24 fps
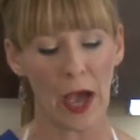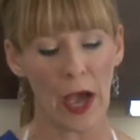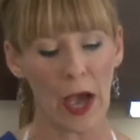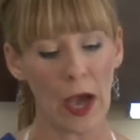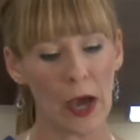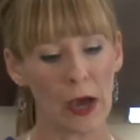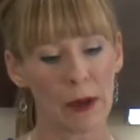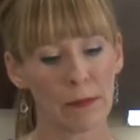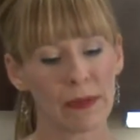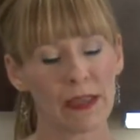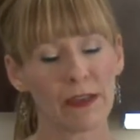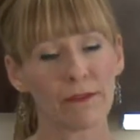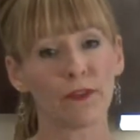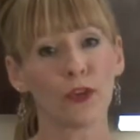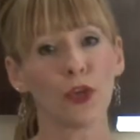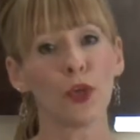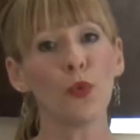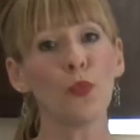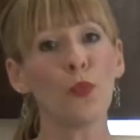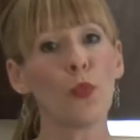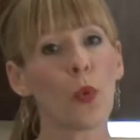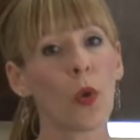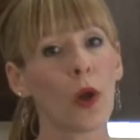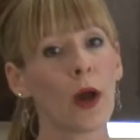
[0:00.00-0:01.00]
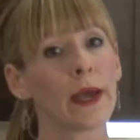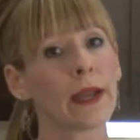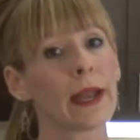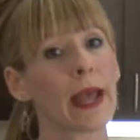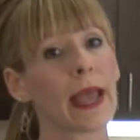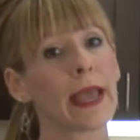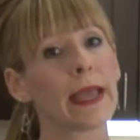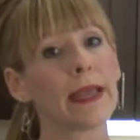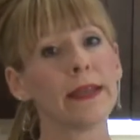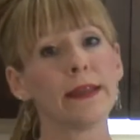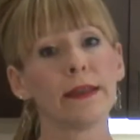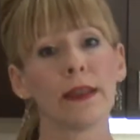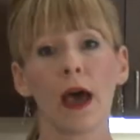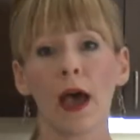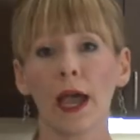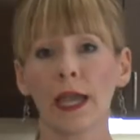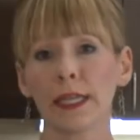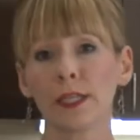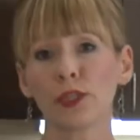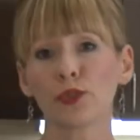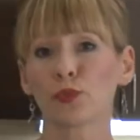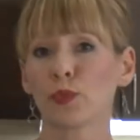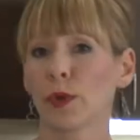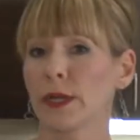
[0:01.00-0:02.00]
If you want a
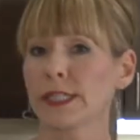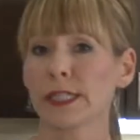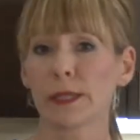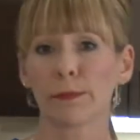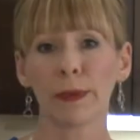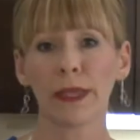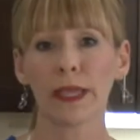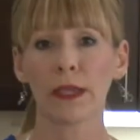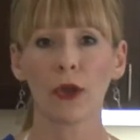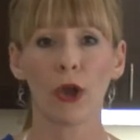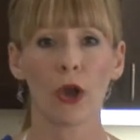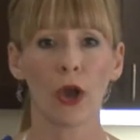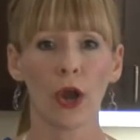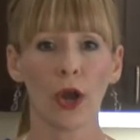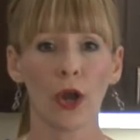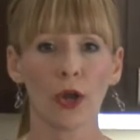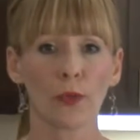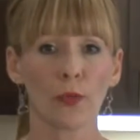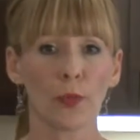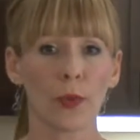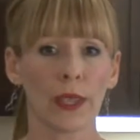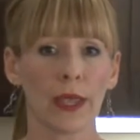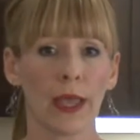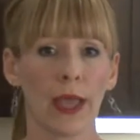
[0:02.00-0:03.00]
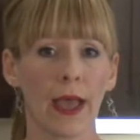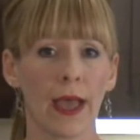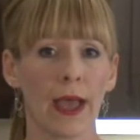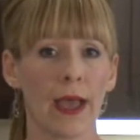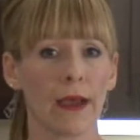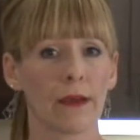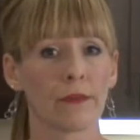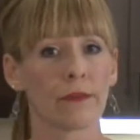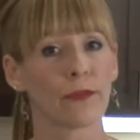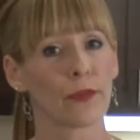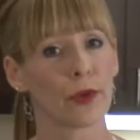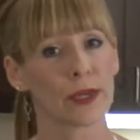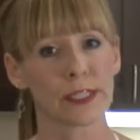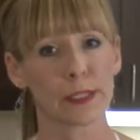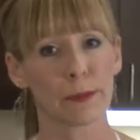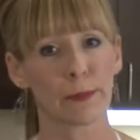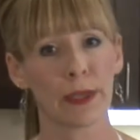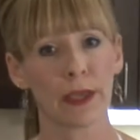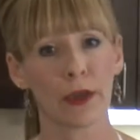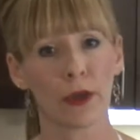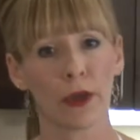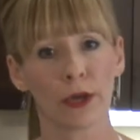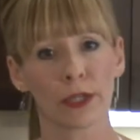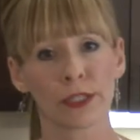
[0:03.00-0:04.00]
nice recipe card, we have
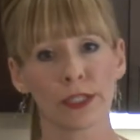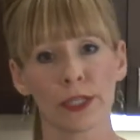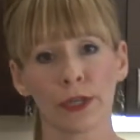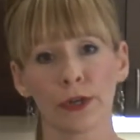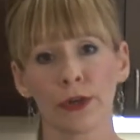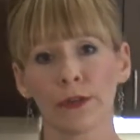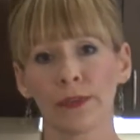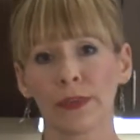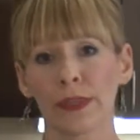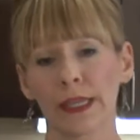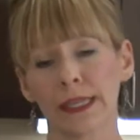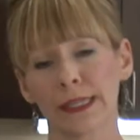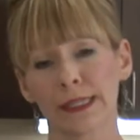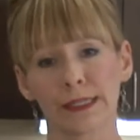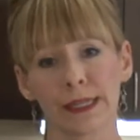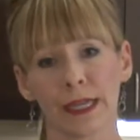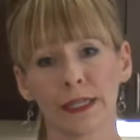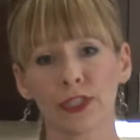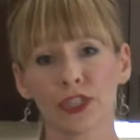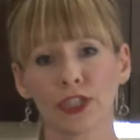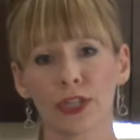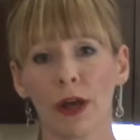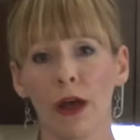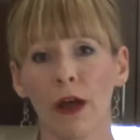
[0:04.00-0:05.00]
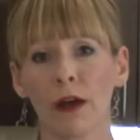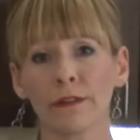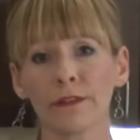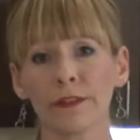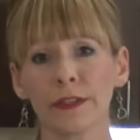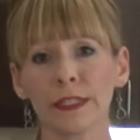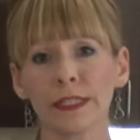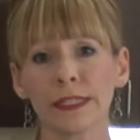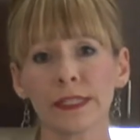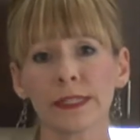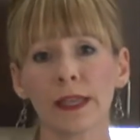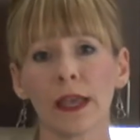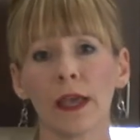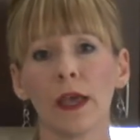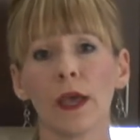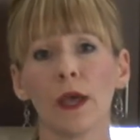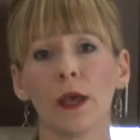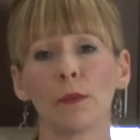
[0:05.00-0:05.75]
recipe cards here at the Extension office.